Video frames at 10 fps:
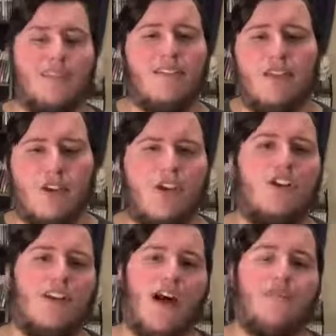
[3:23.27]
good
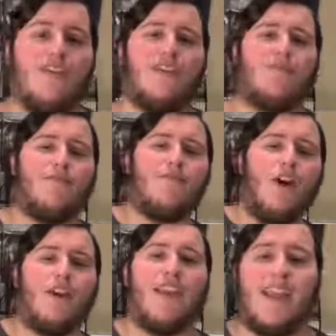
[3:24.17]
enough, and they were
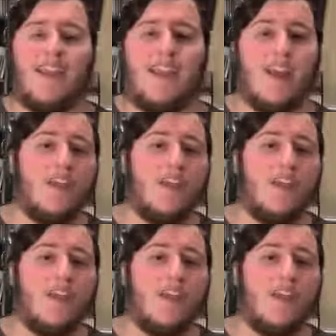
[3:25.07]
fun in it.